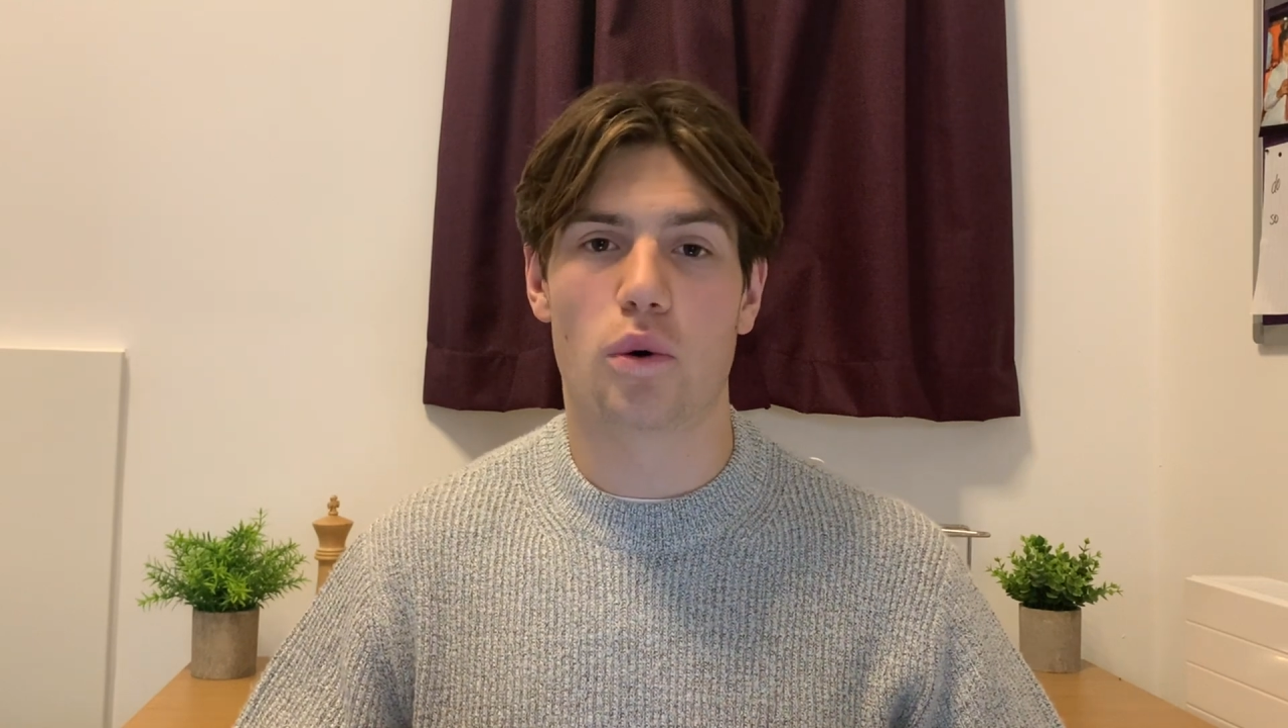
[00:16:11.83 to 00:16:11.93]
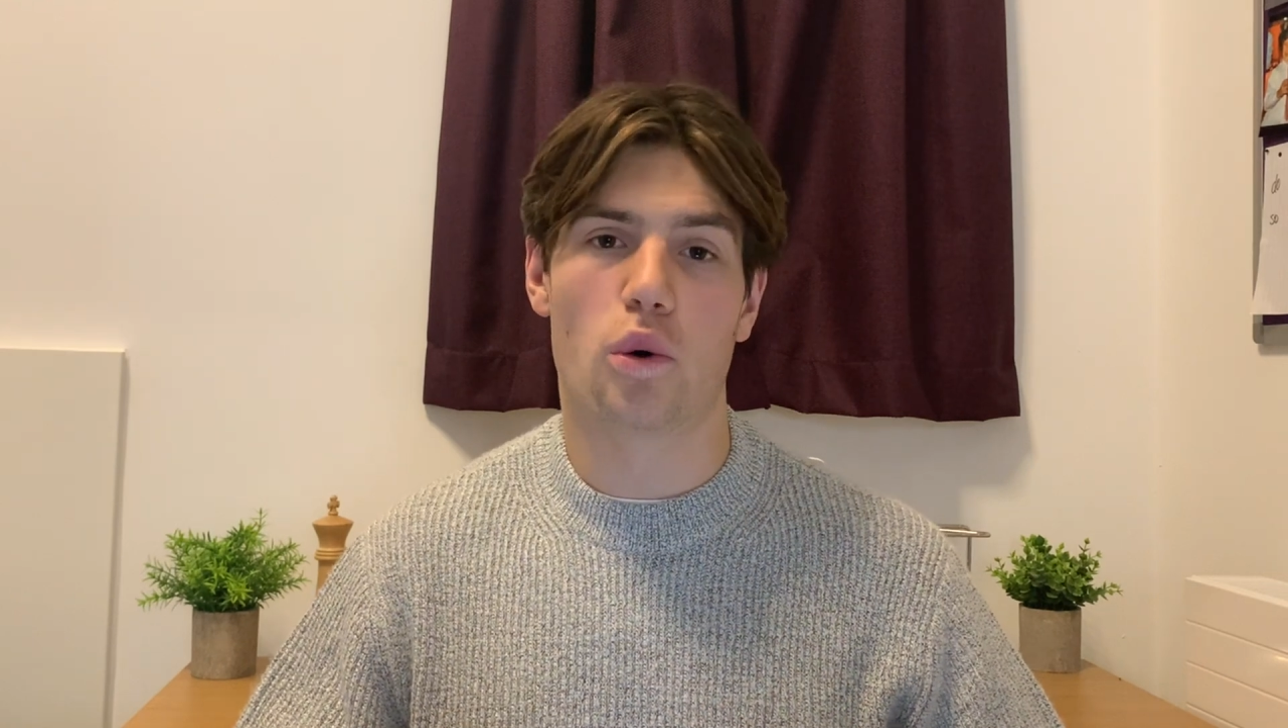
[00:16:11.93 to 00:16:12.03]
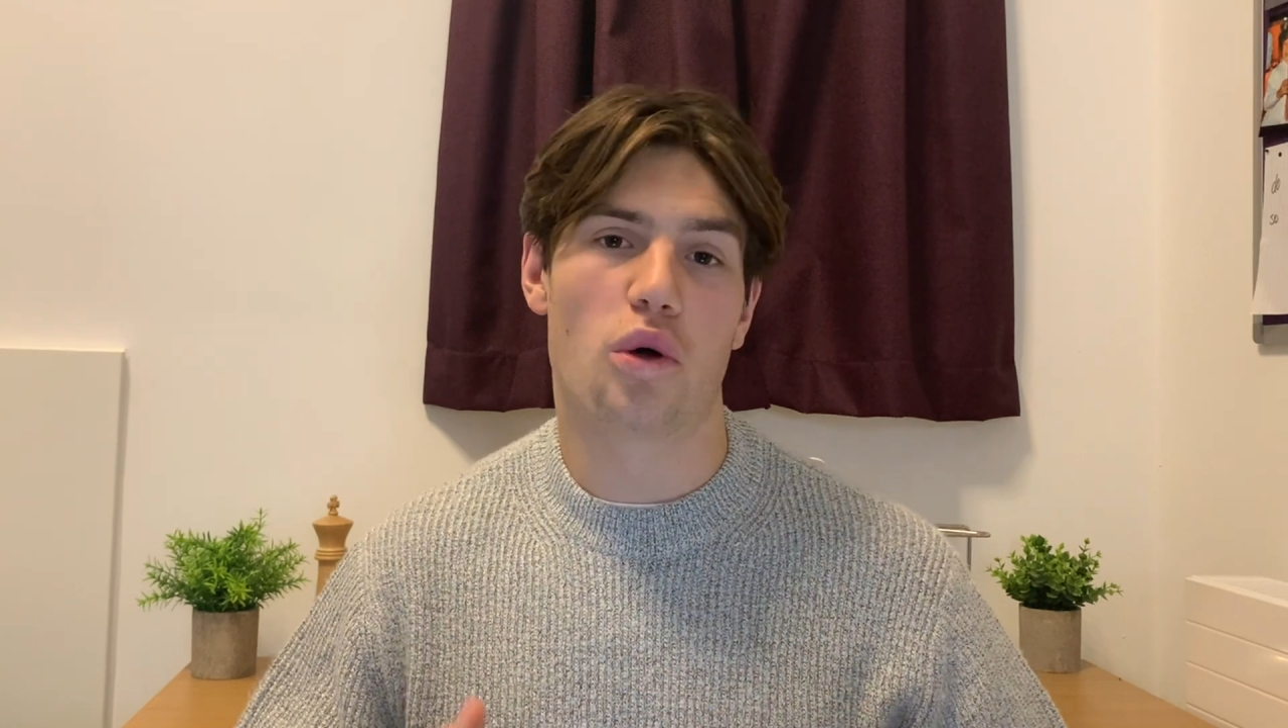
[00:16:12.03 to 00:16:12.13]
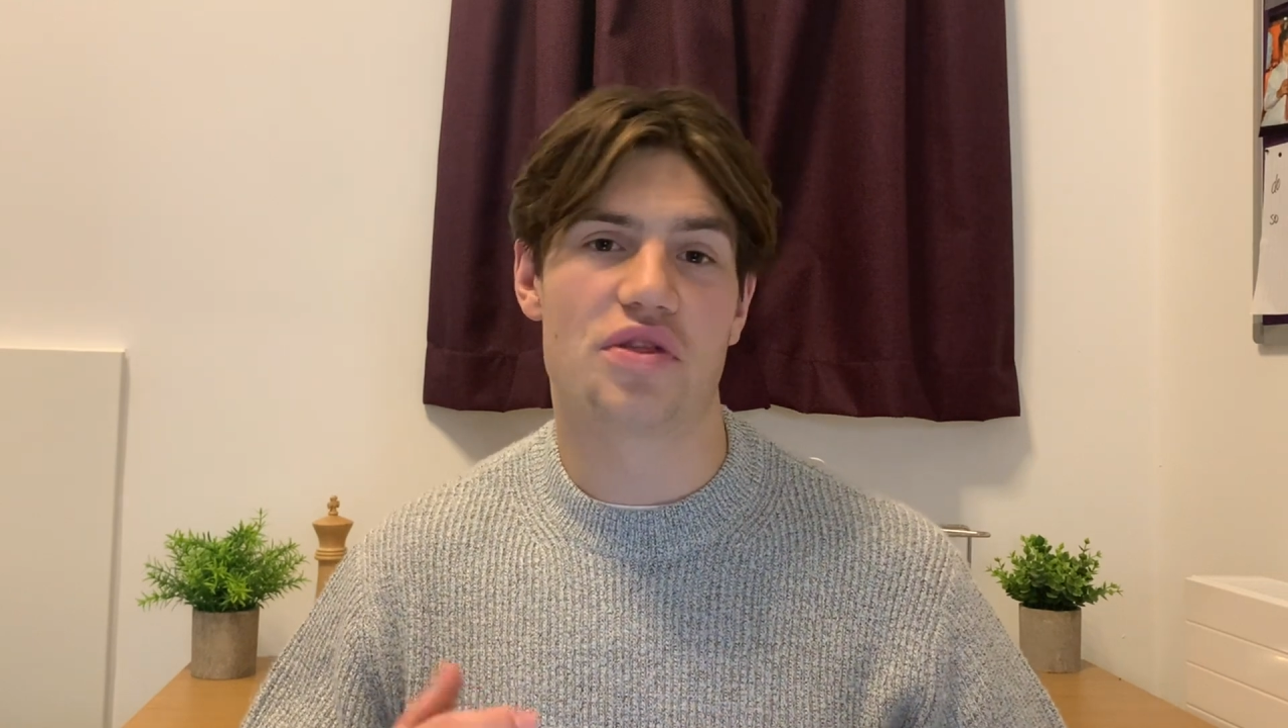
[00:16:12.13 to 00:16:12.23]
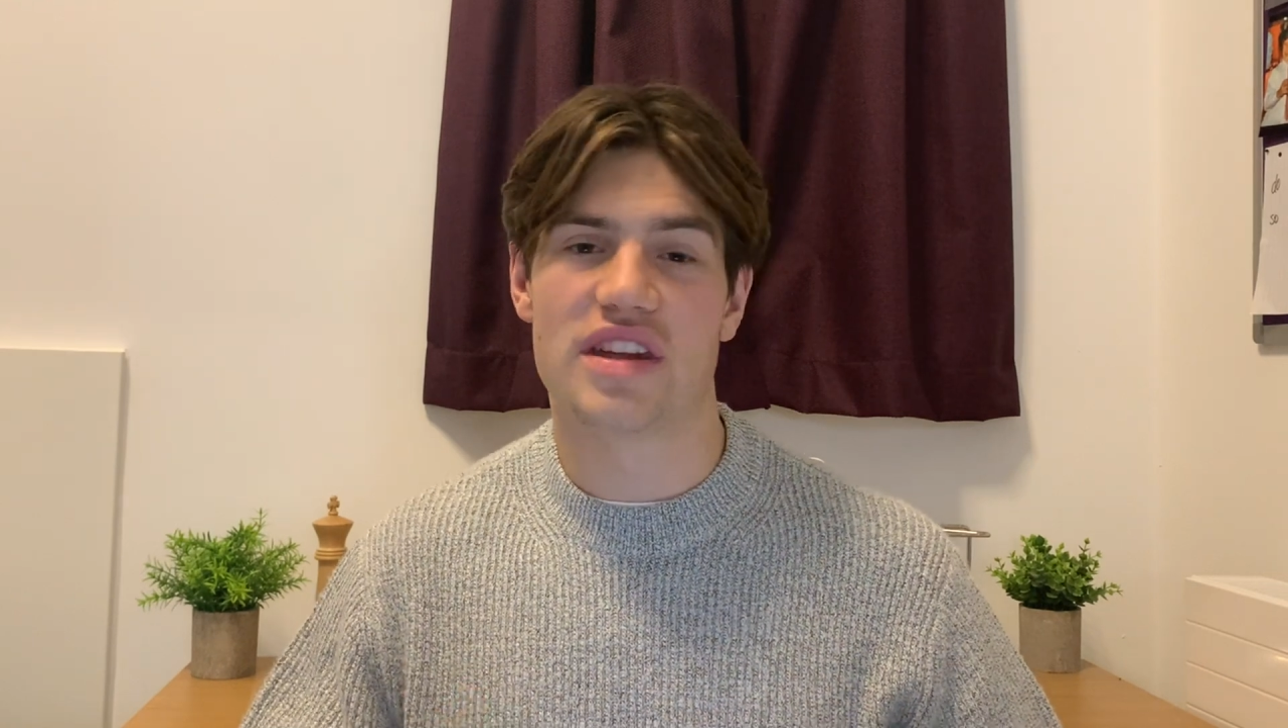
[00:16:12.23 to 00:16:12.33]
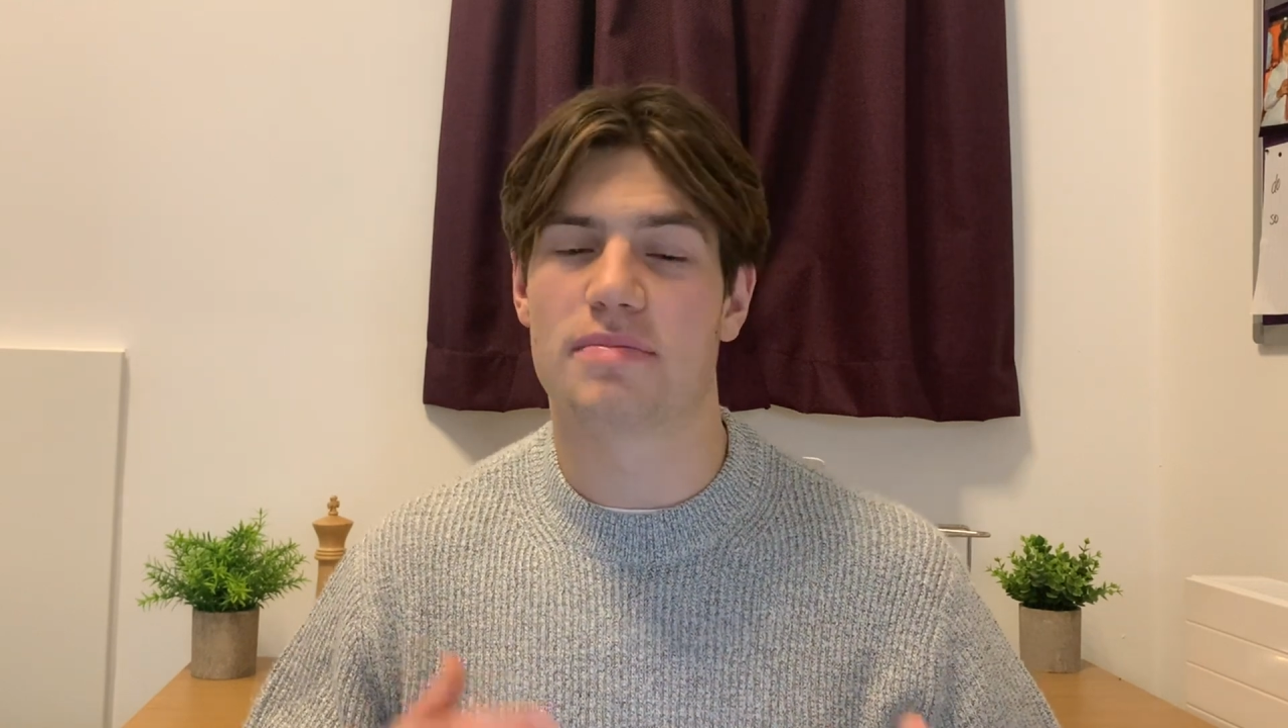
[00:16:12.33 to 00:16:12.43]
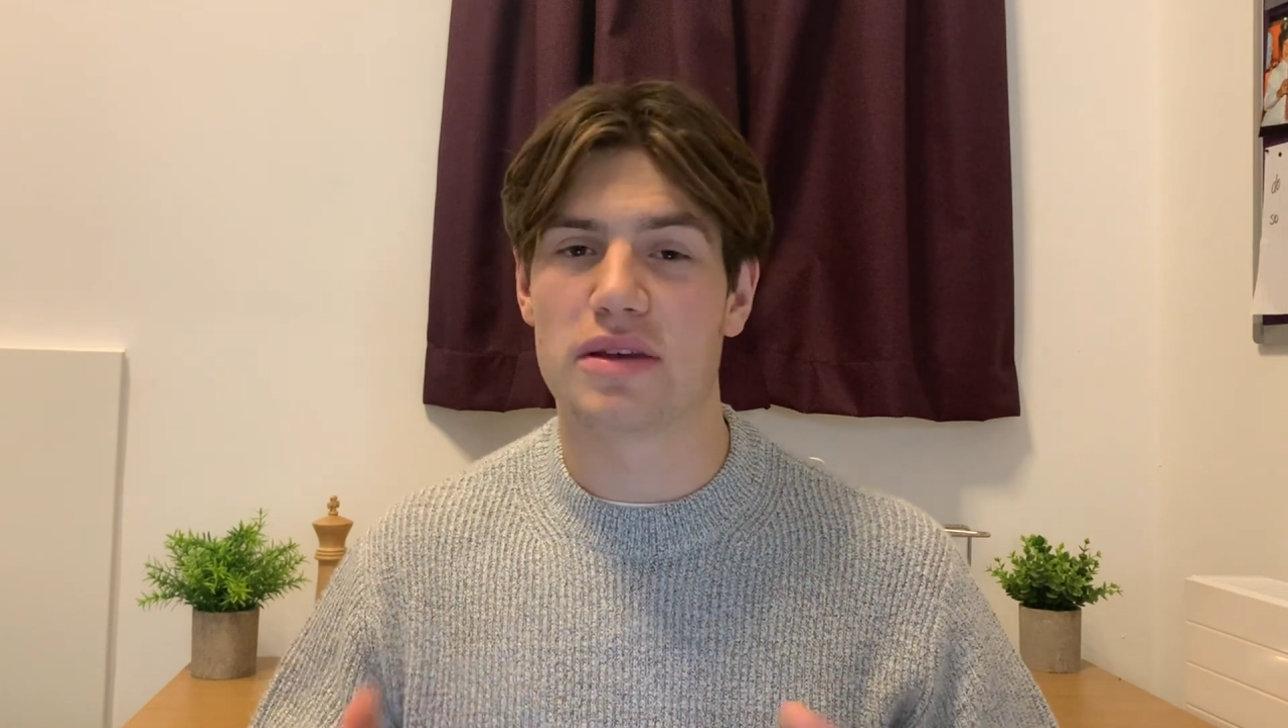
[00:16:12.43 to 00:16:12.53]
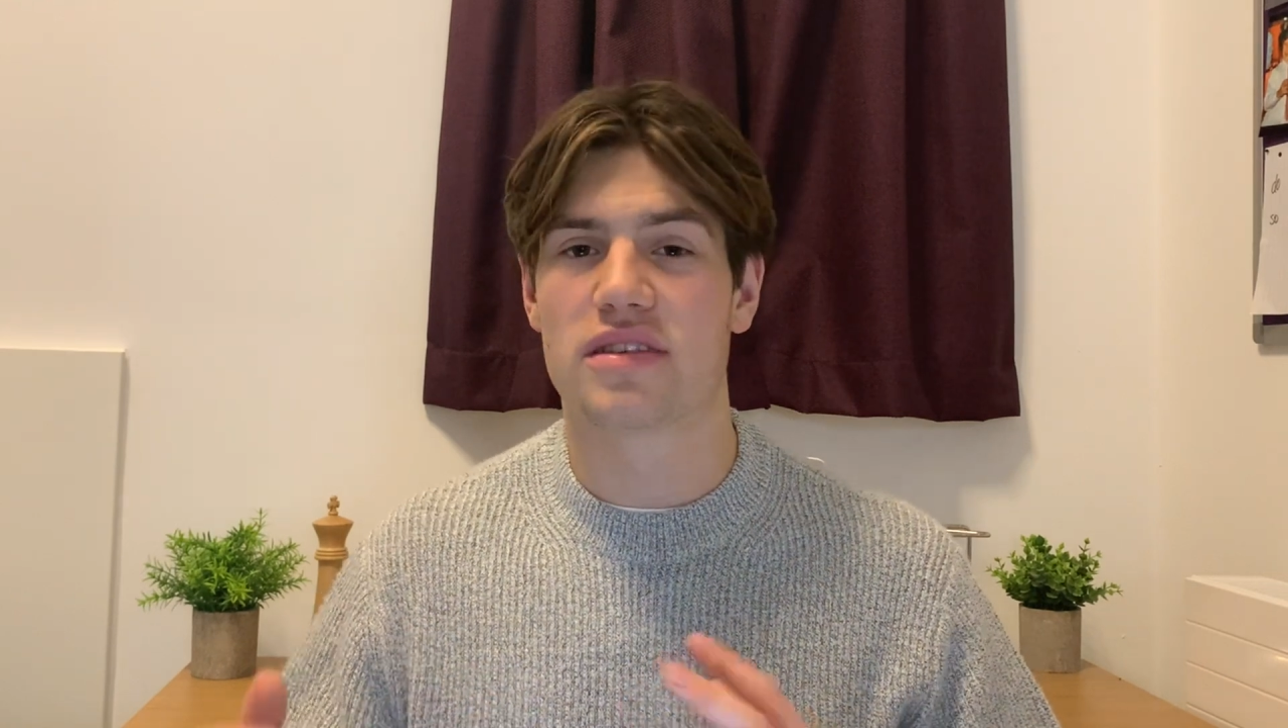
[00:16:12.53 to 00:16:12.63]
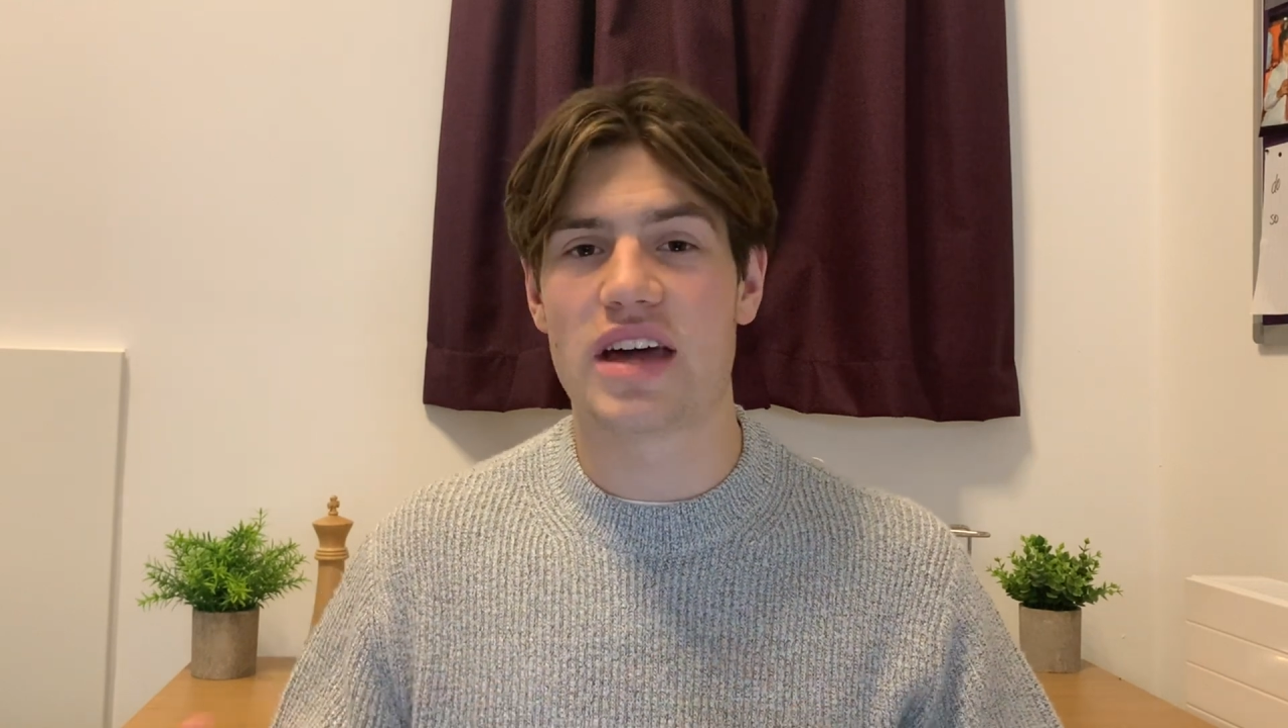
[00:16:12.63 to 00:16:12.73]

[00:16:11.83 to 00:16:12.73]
or this means